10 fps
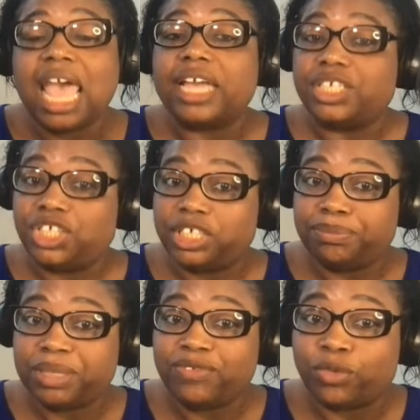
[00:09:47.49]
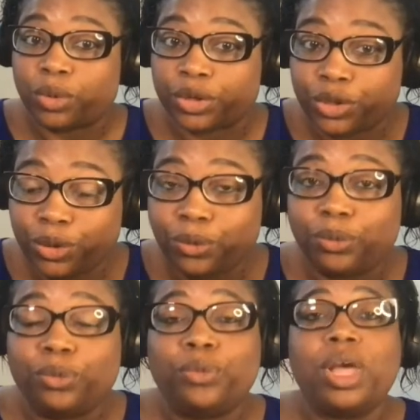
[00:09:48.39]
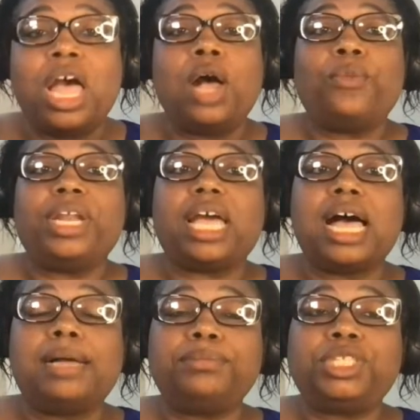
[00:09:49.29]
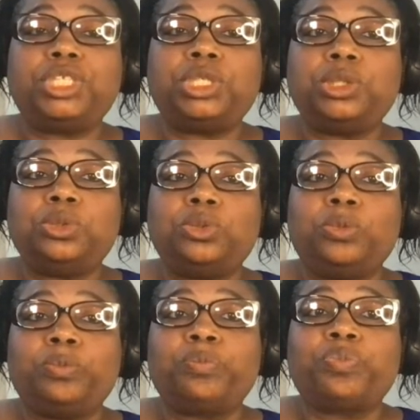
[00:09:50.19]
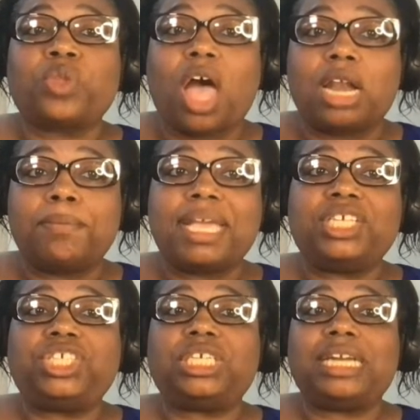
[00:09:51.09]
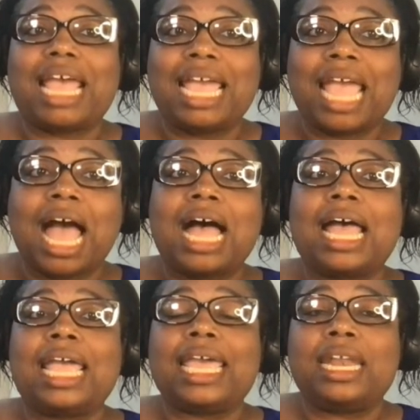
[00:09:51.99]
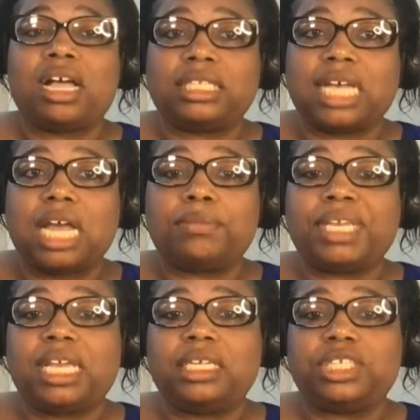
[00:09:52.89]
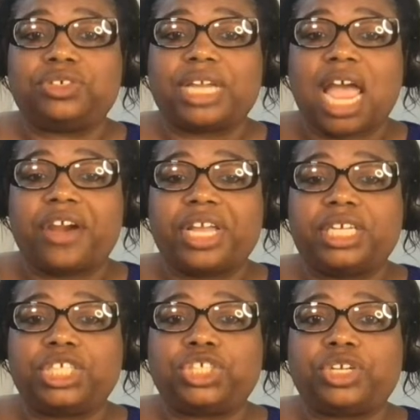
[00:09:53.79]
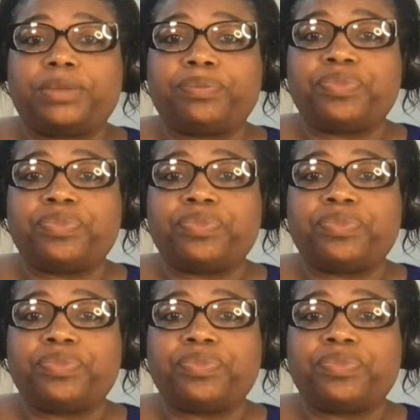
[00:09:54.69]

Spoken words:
and should be for you when it comes to automation, AI, and autonomy entering our industry.